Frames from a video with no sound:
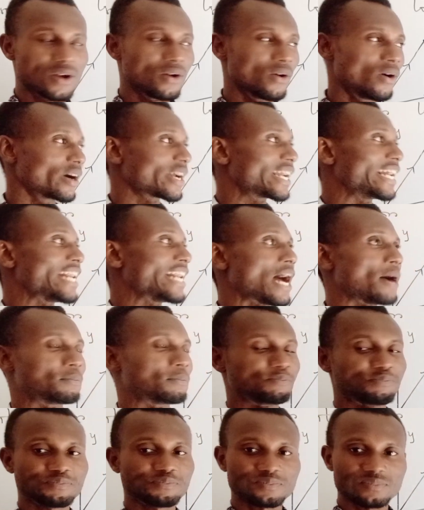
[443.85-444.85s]
Okay,
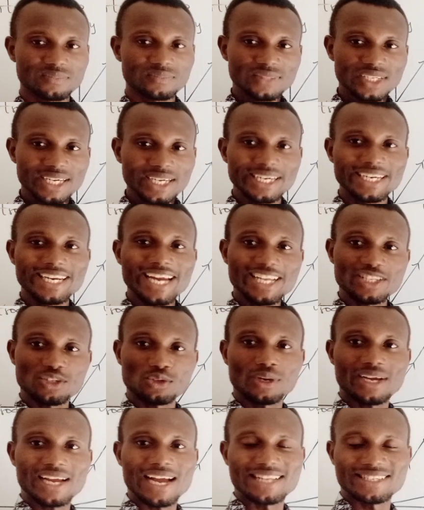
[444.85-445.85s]
now let's
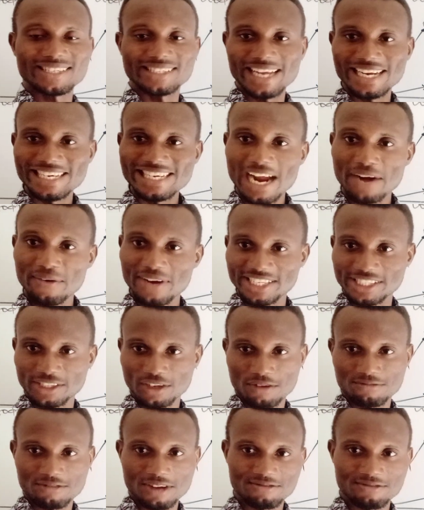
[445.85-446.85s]
look at the direction
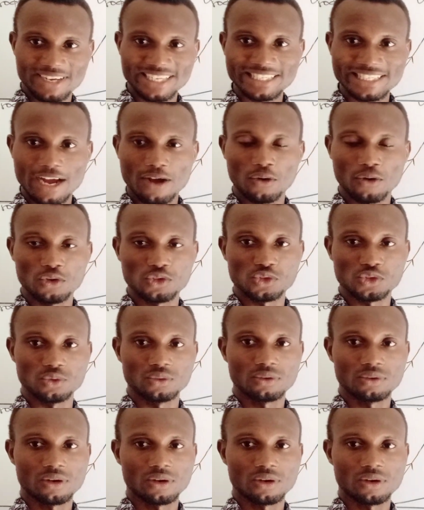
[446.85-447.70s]
of a vector also.